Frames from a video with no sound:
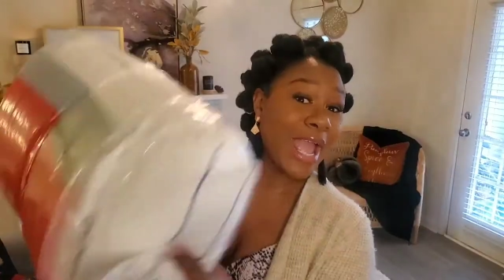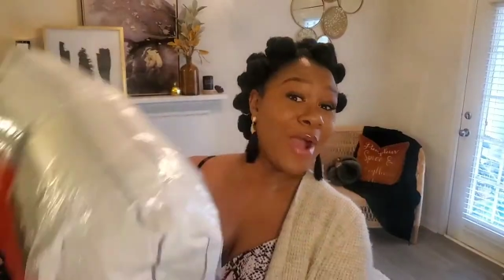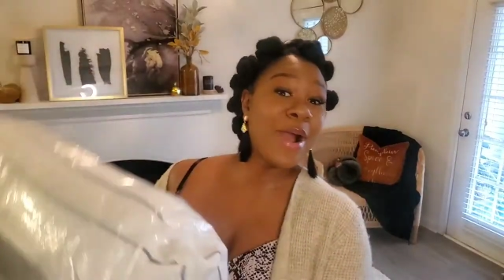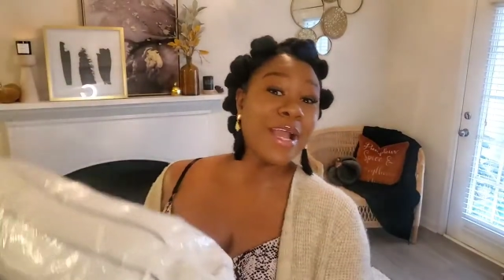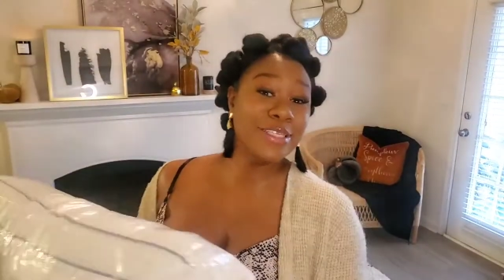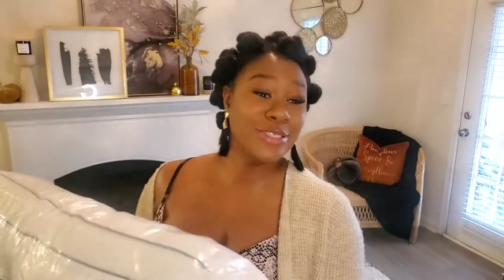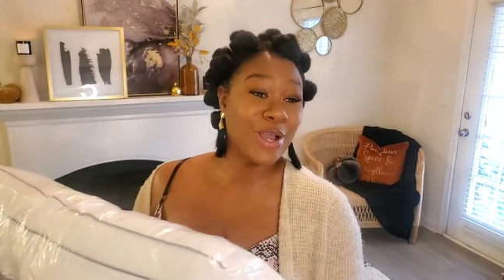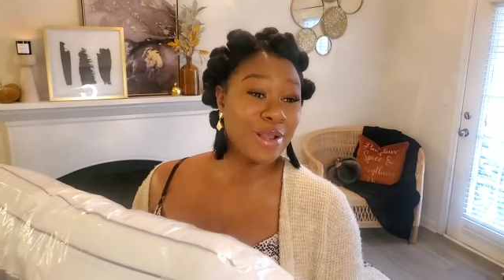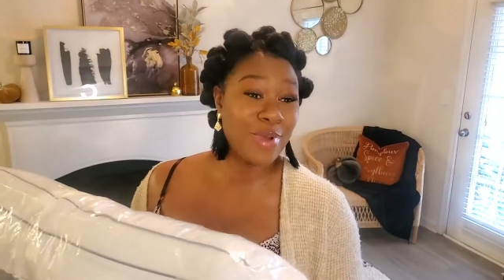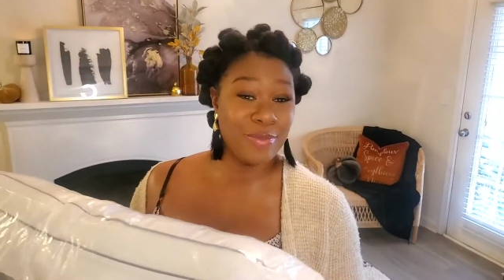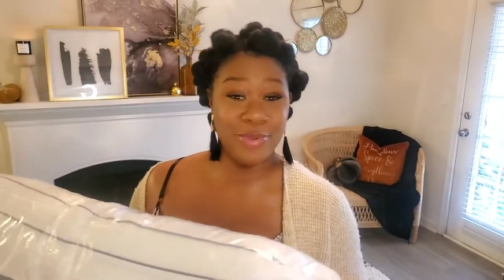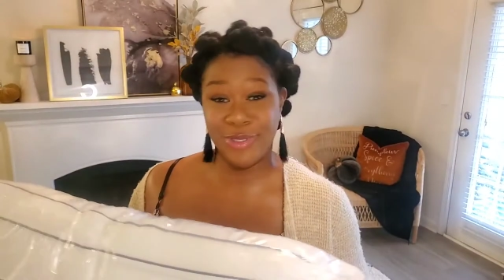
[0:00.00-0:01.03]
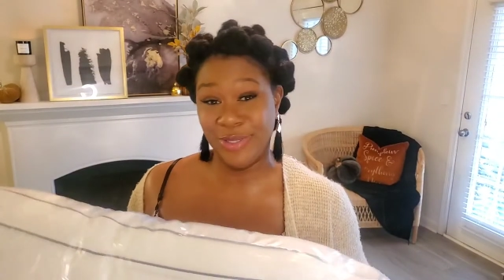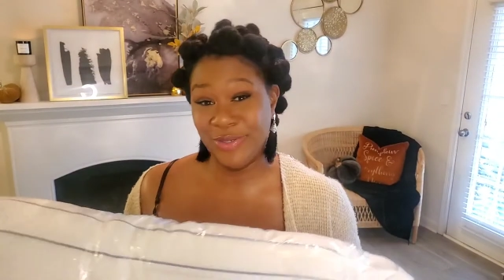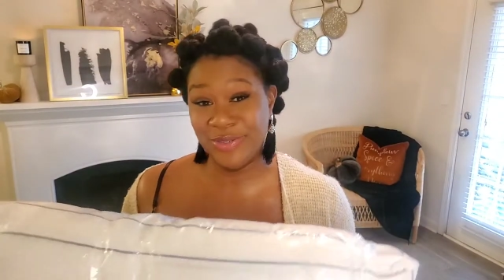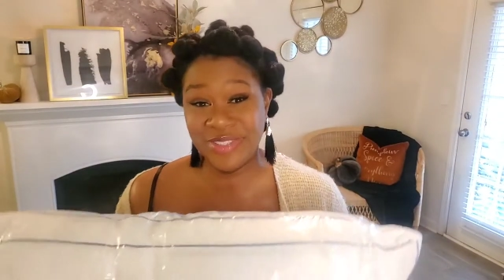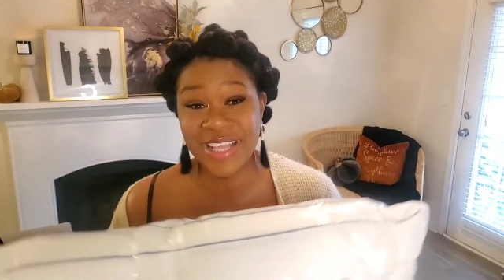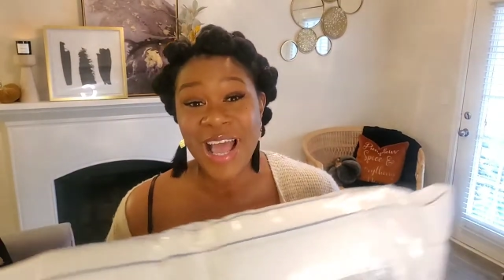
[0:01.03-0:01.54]
Now I can talk about
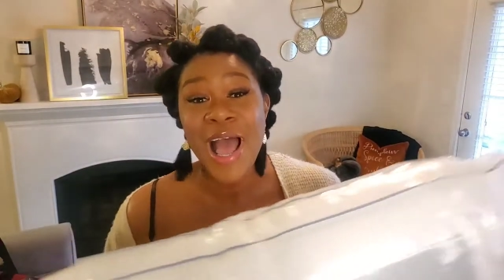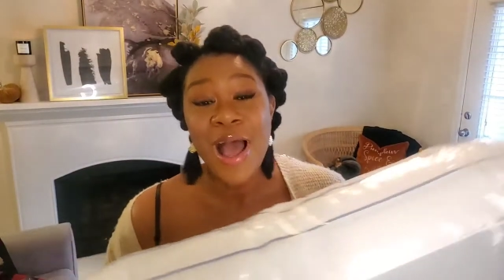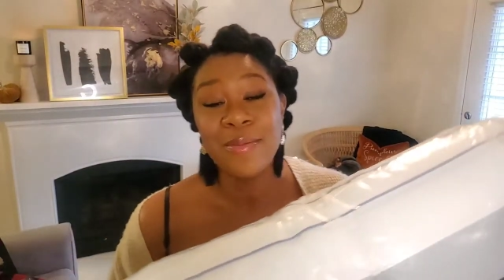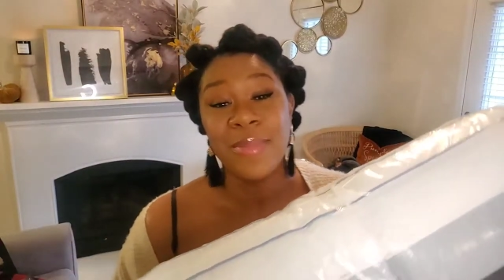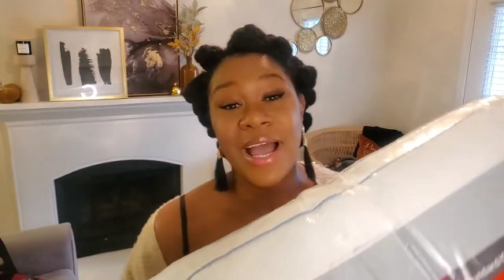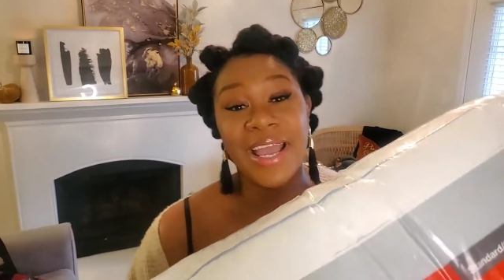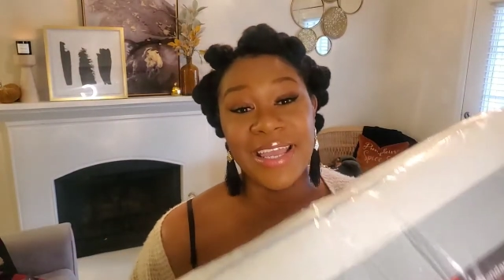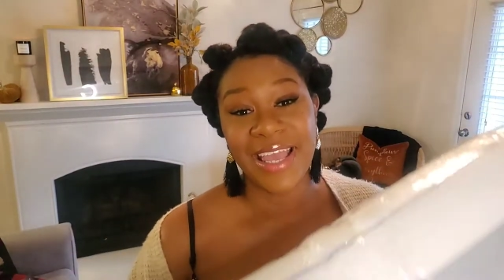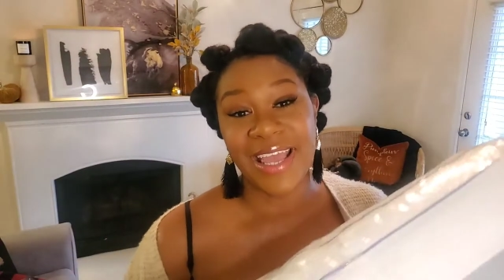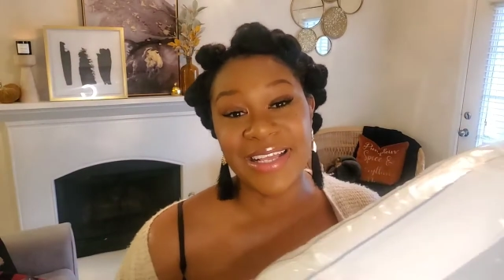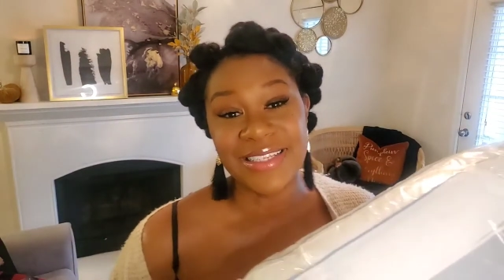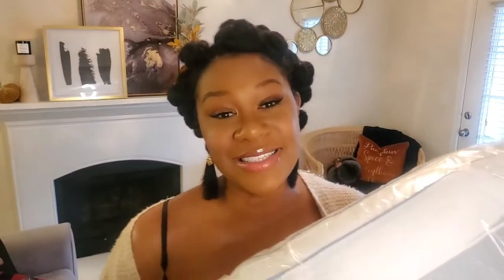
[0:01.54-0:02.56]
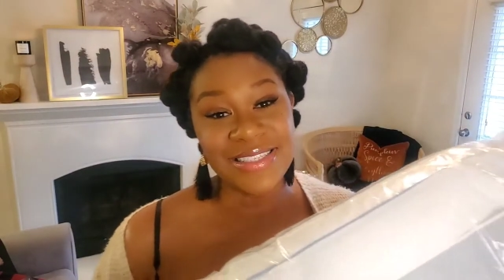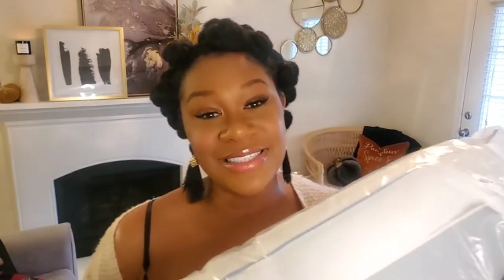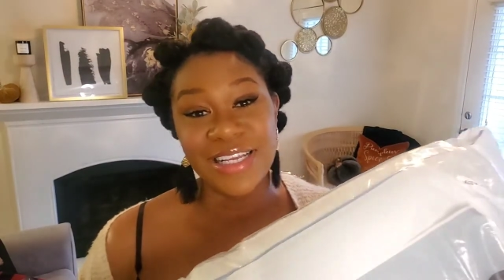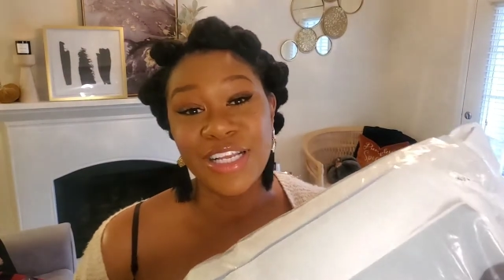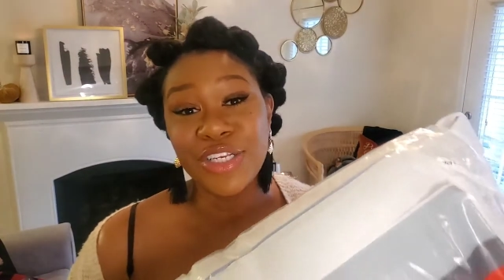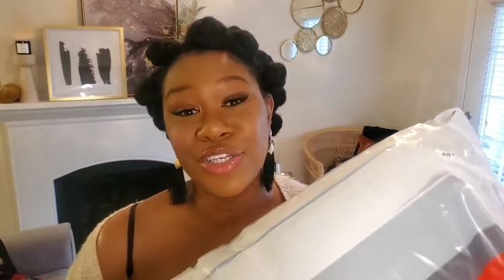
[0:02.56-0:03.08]
pillows. My
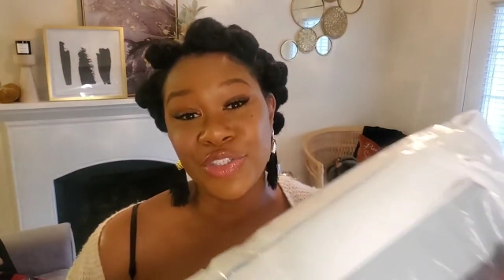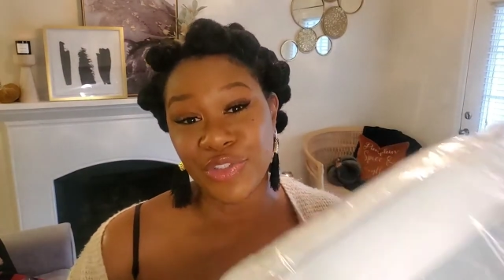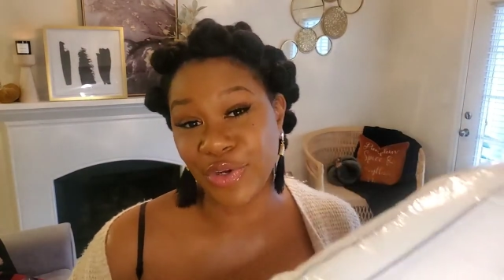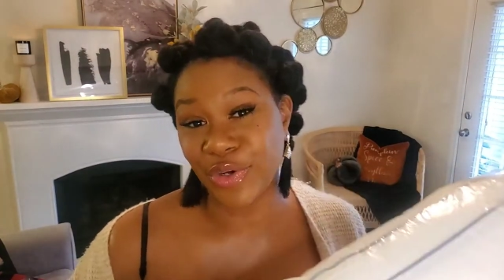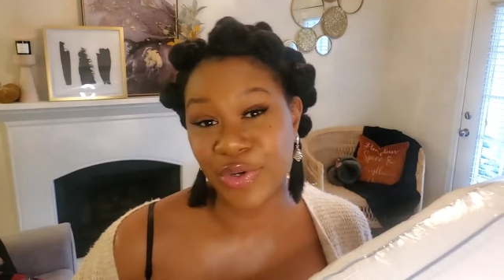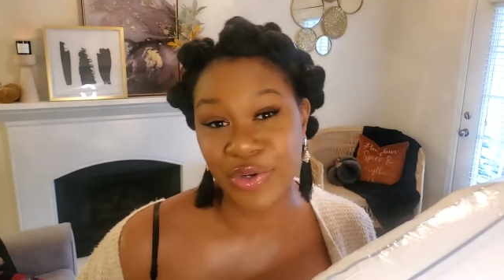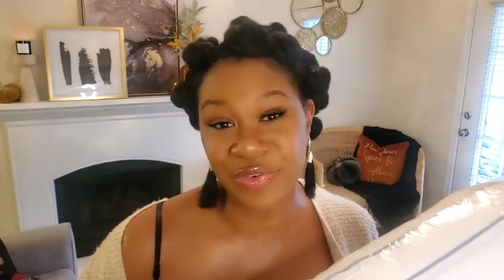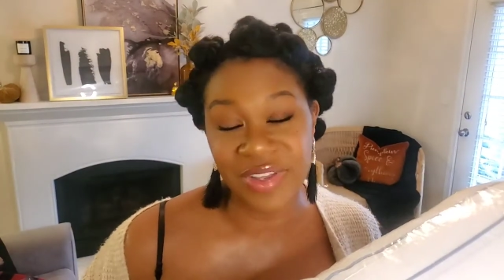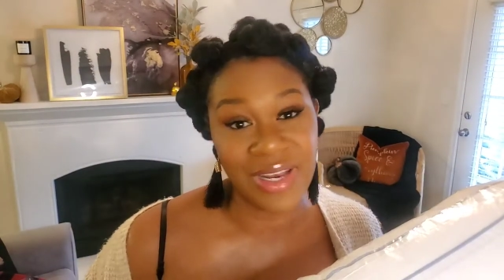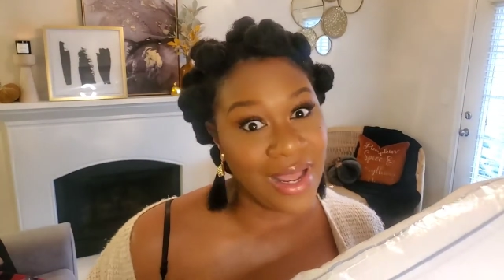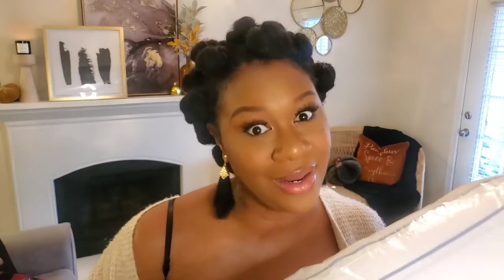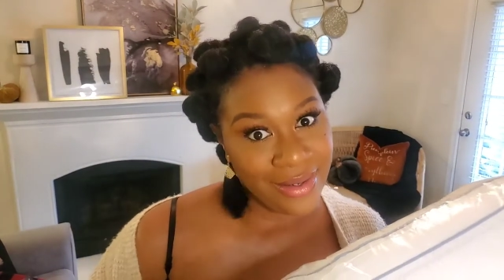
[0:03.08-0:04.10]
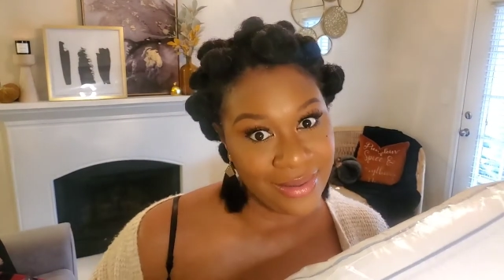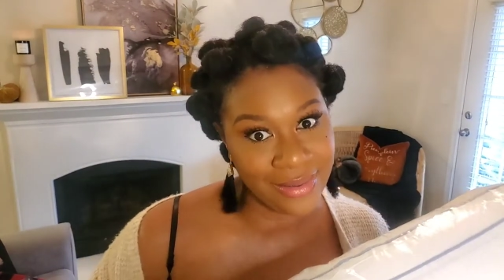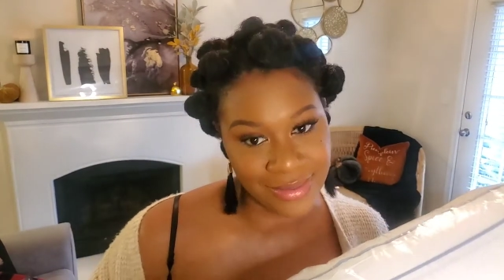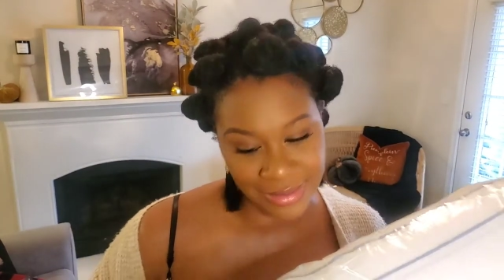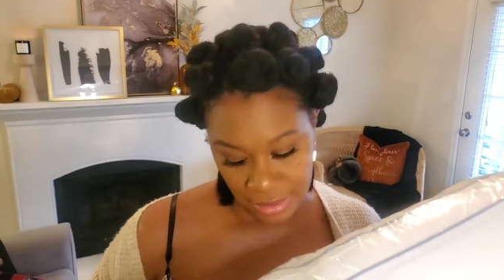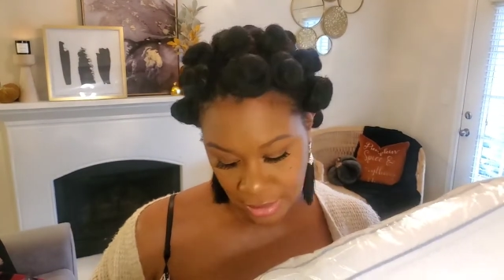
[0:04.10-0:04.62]
guests deserve, and I
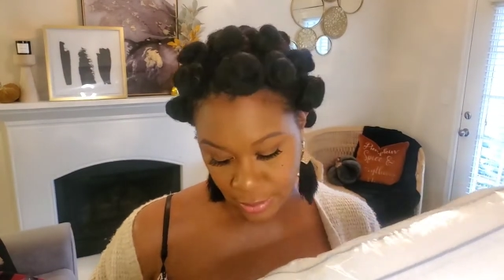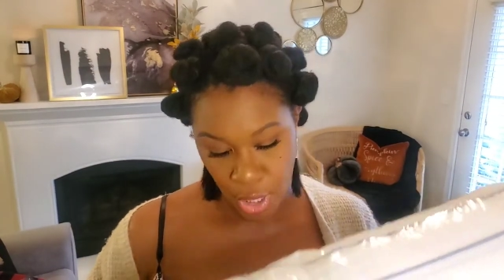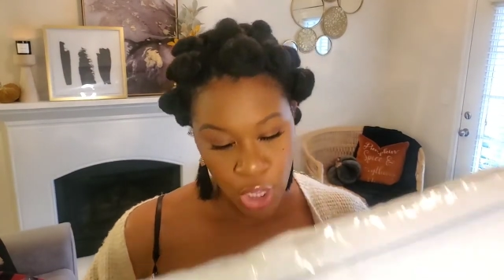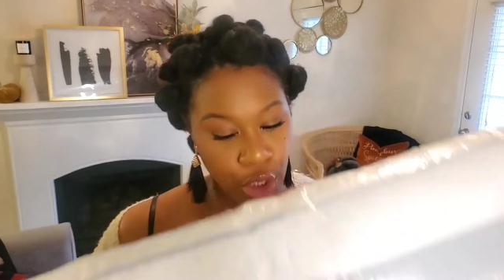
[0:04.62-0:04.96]
needed some,